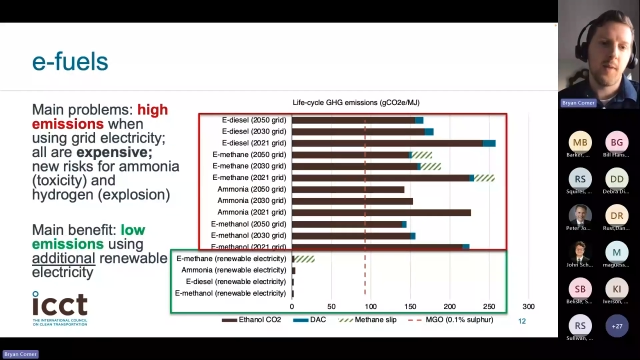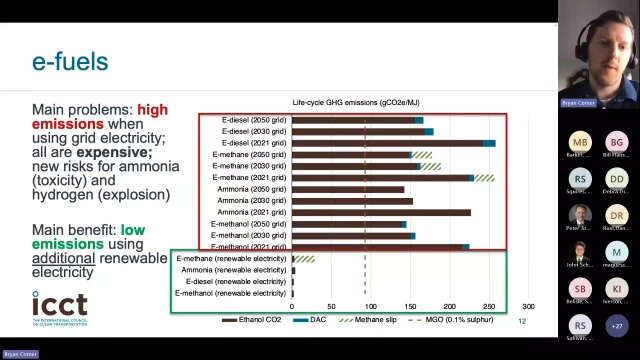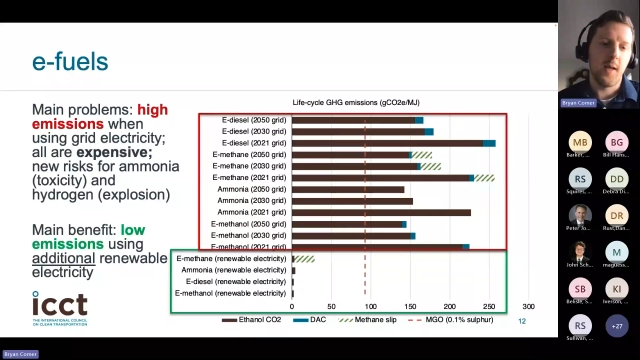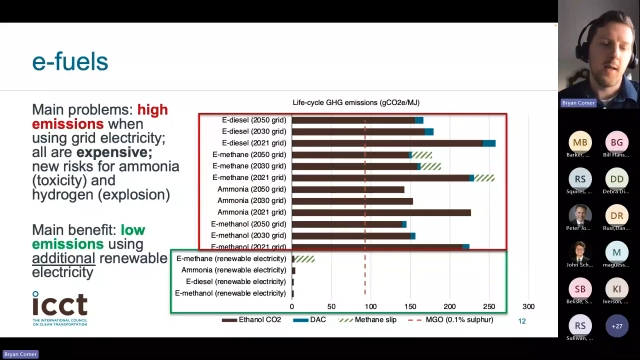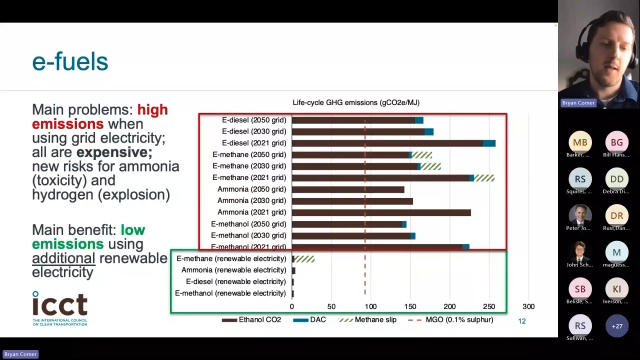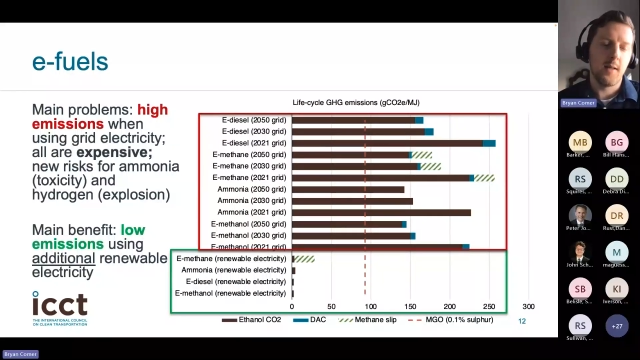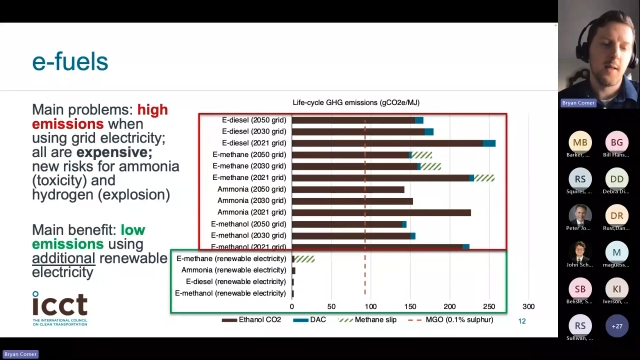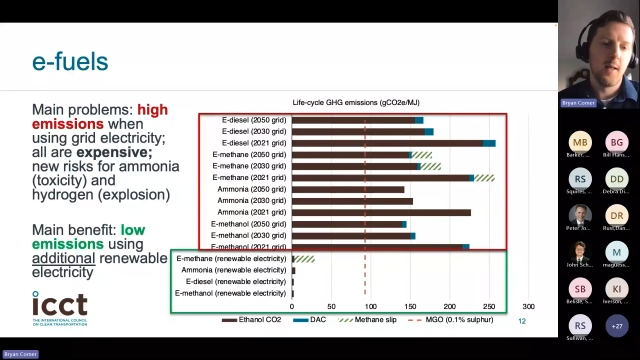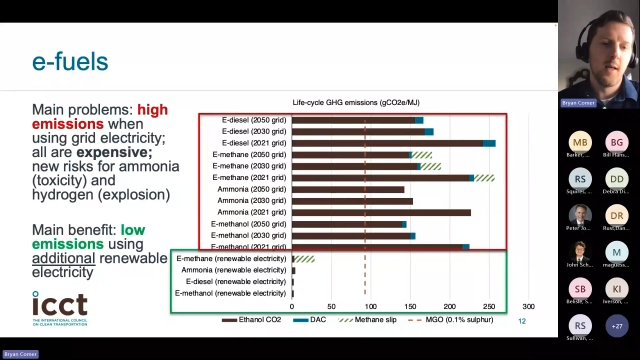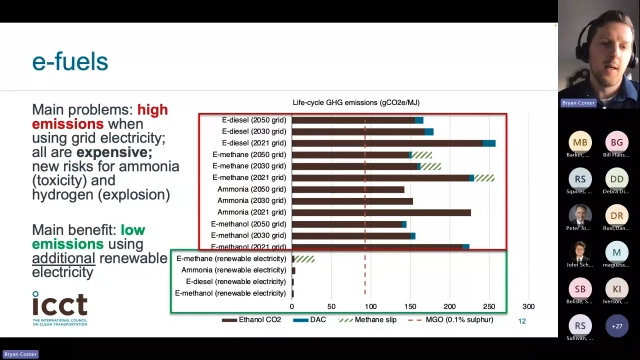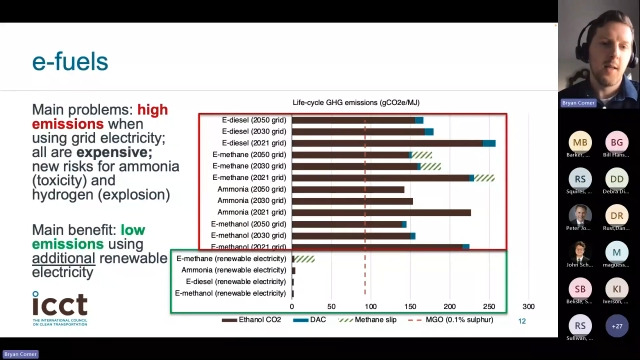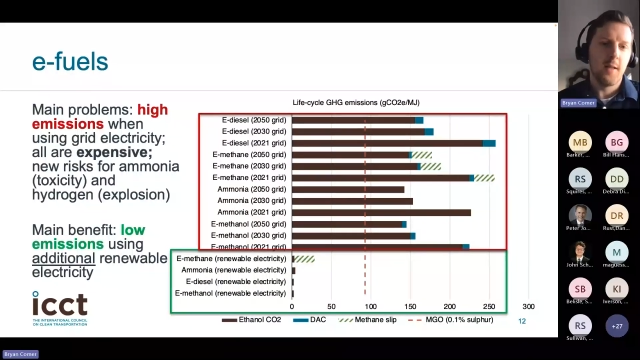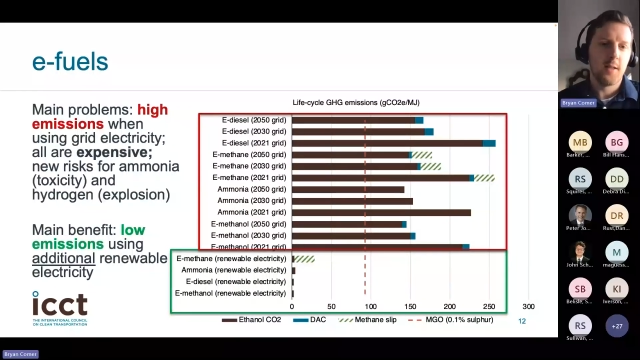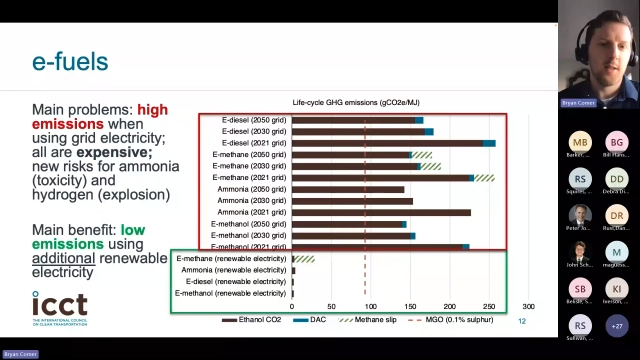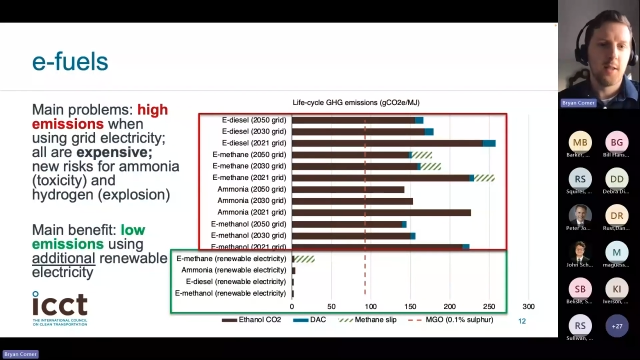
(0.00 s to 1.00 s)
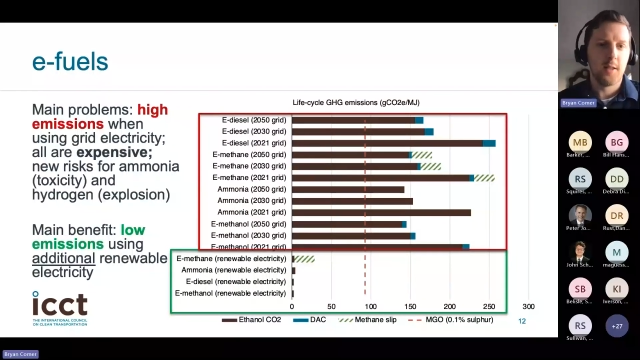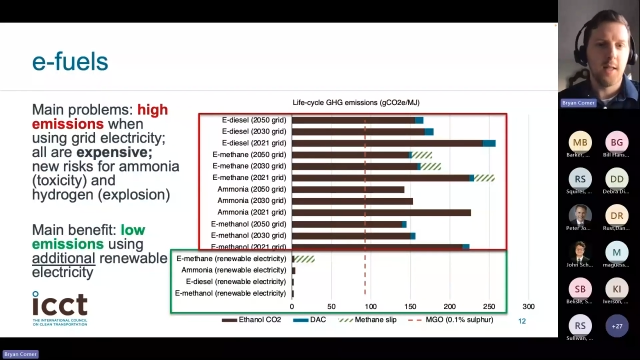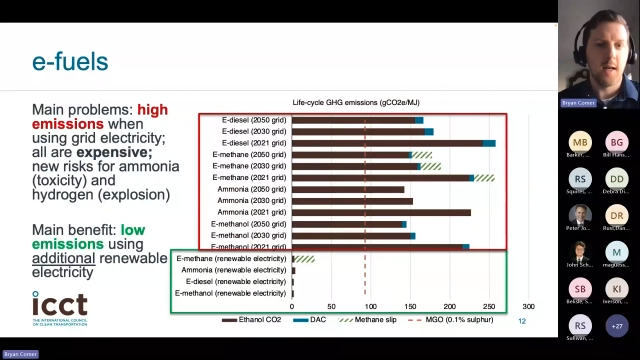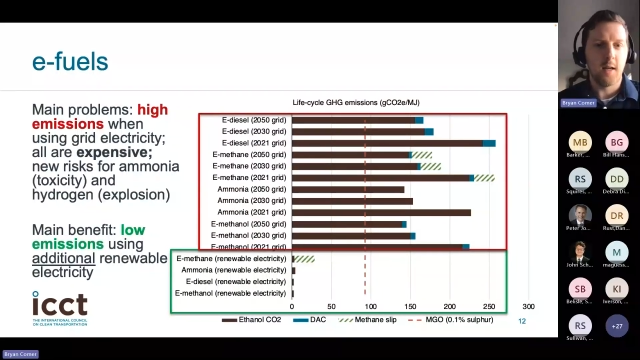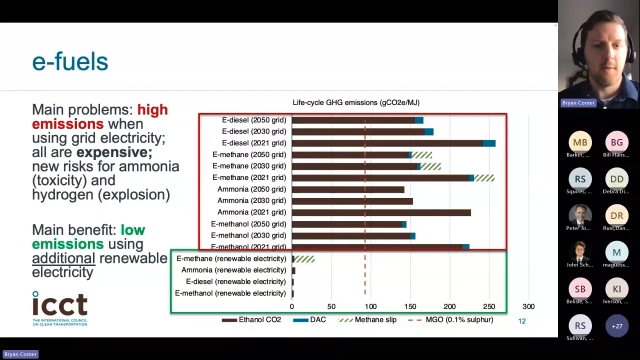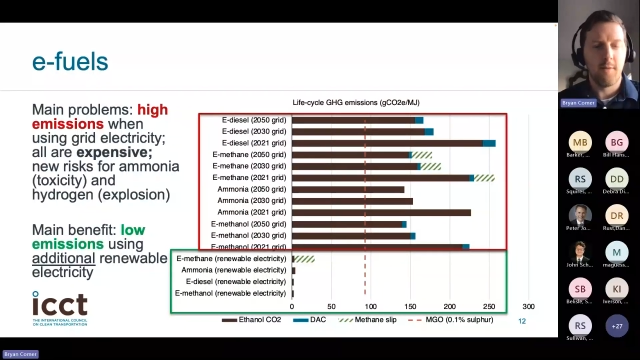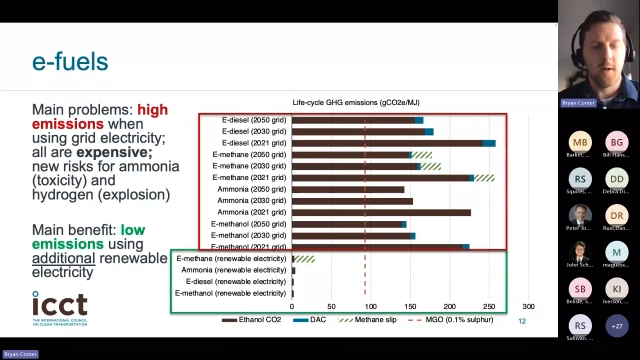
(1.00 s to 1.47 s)
And this is
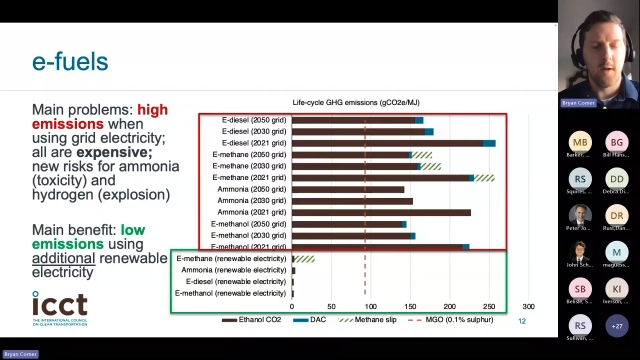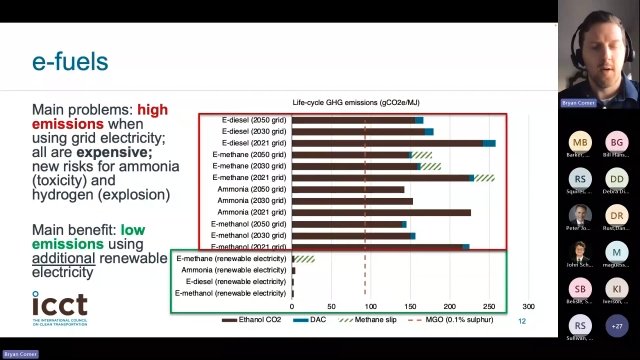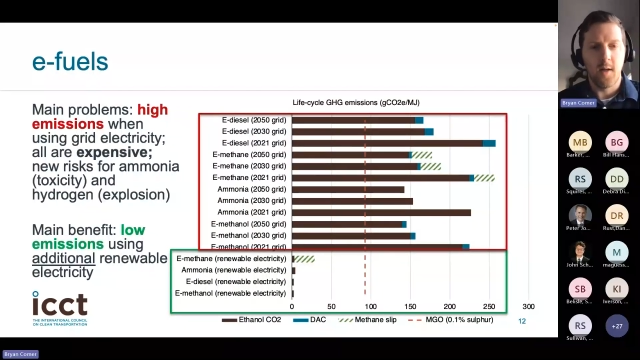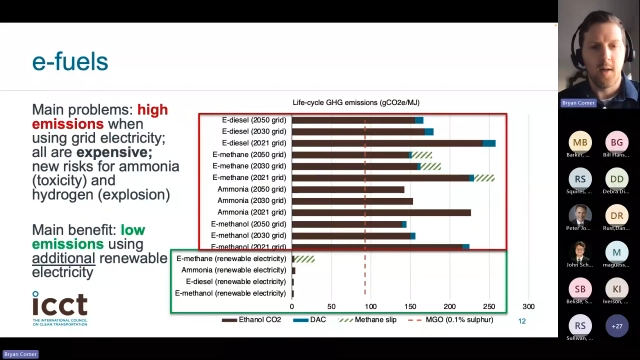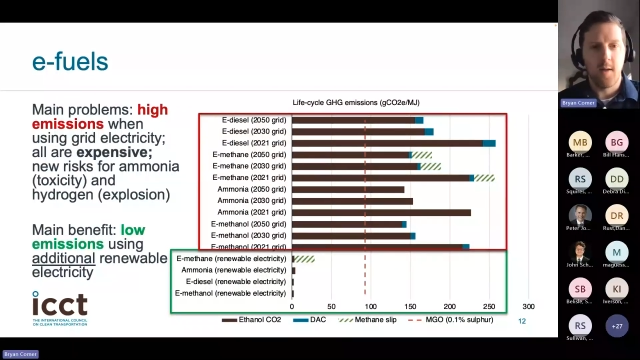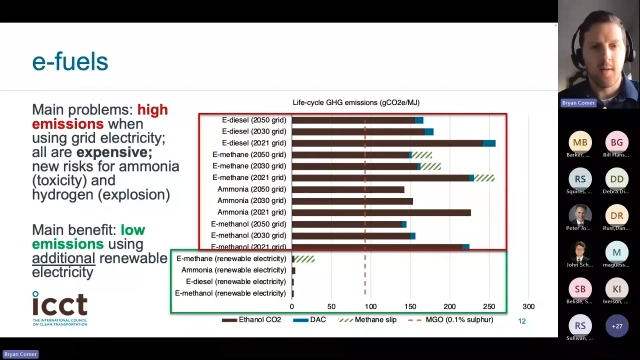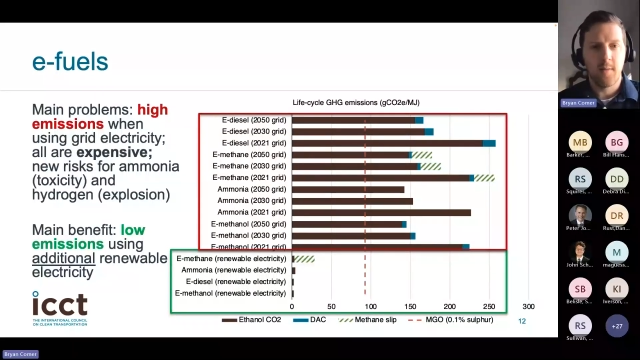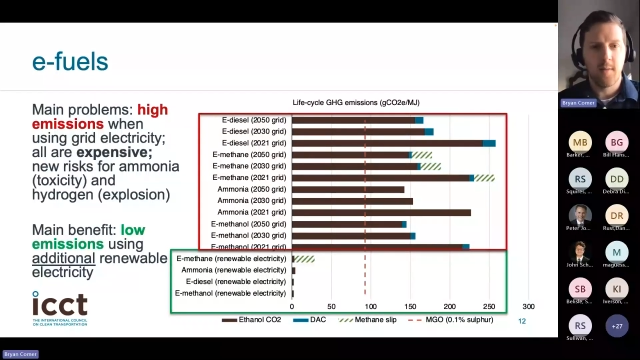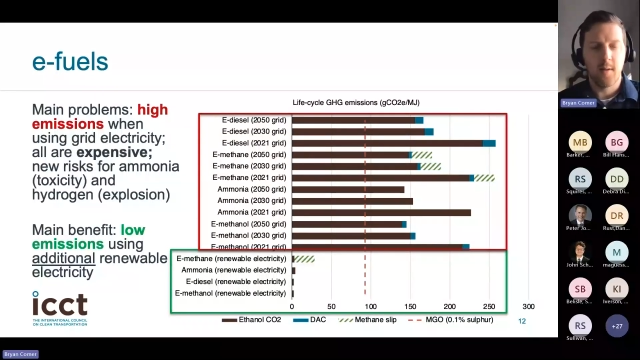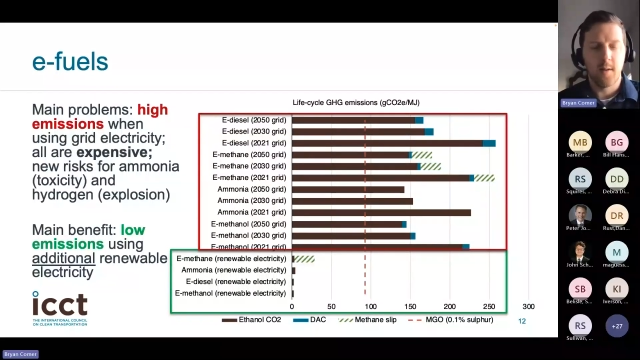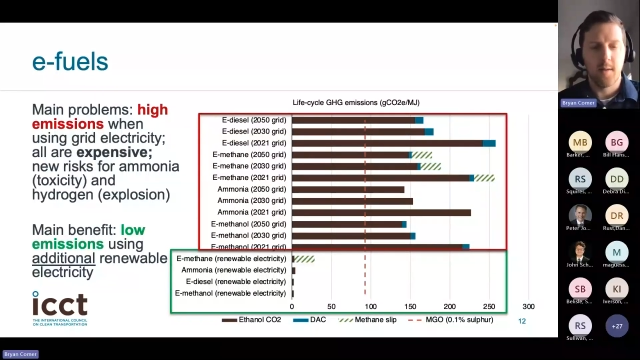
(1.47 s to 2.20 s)
not a very